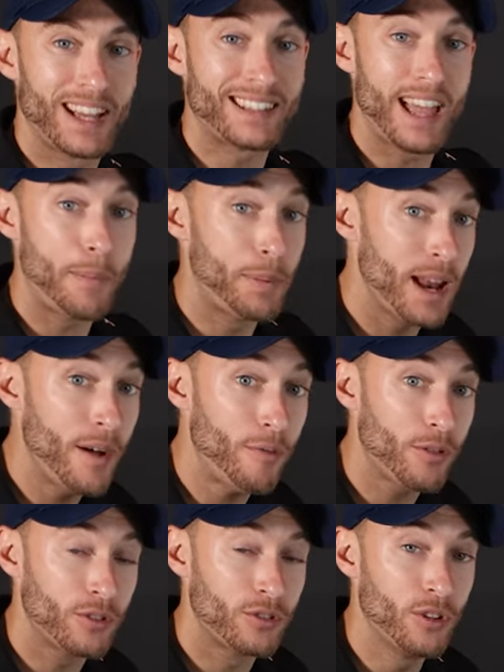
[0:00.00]
That's
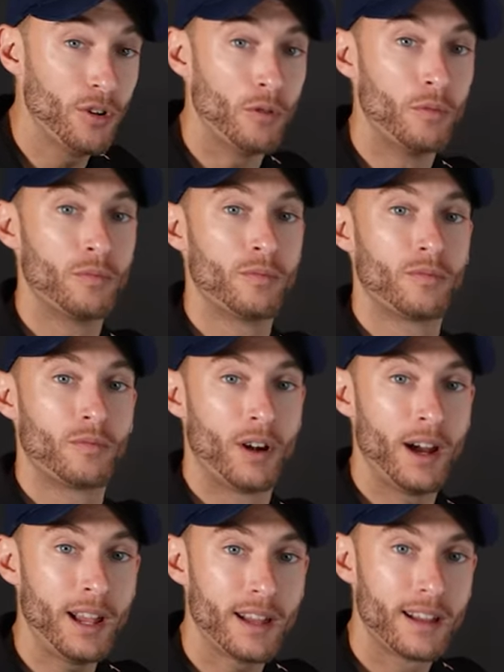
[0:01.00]
epinephrine too,
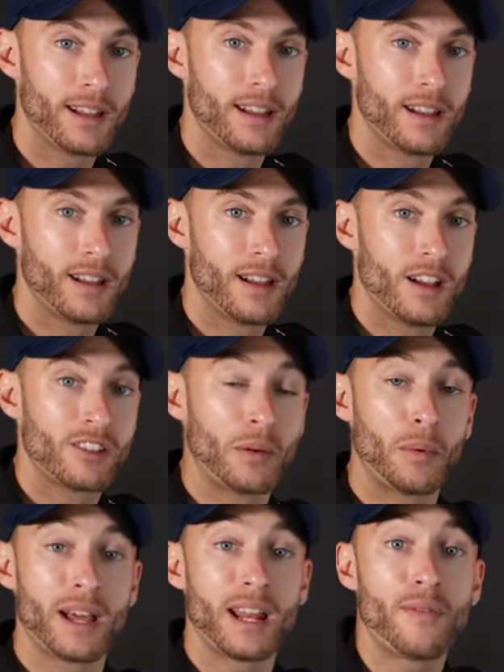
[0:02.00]
right?
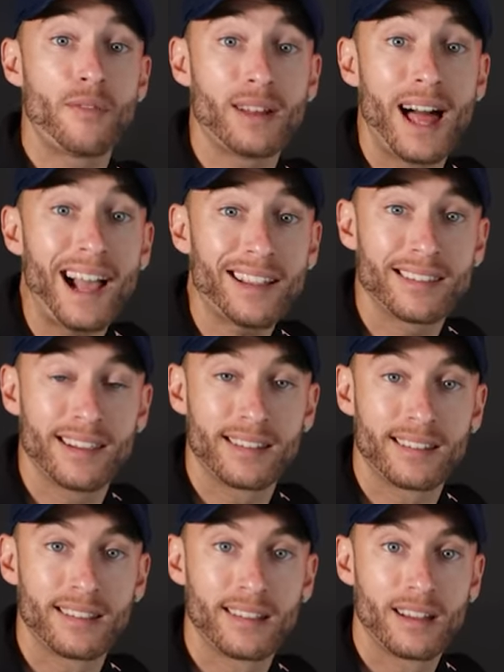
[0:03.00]
Someone
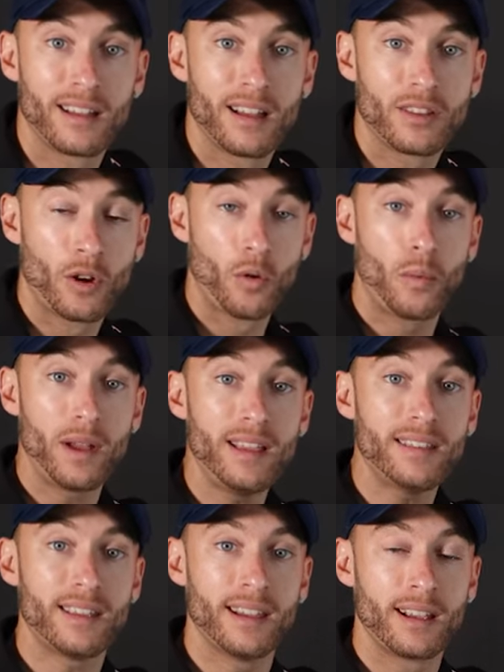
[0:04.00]
anaphylaxis, they're
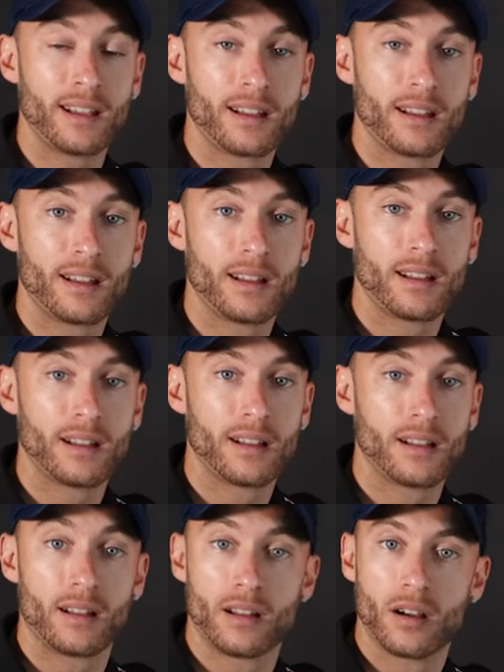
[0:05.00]
wheezing.
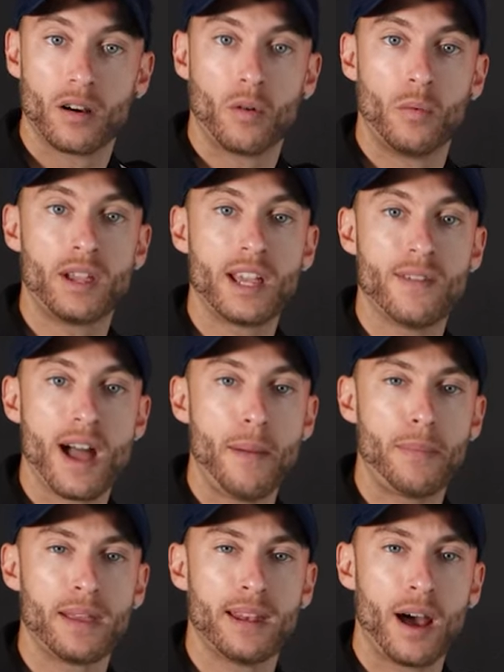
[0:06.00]
We give
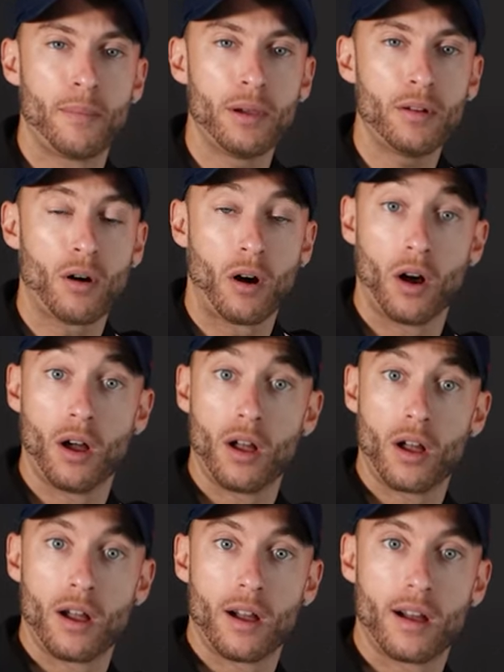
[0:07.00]
epi and albuterol.
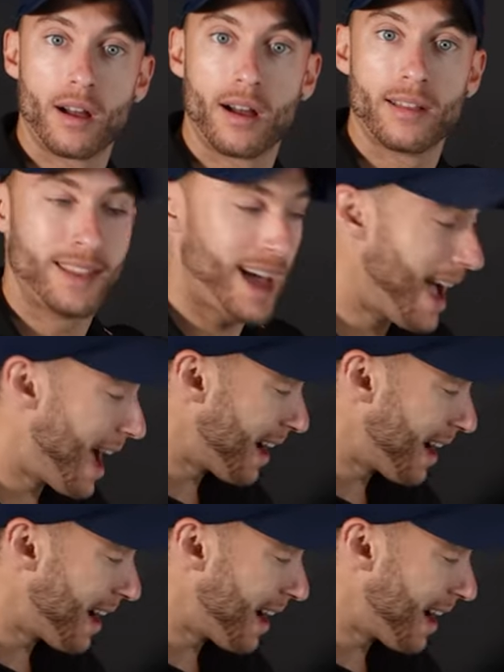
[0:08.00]
That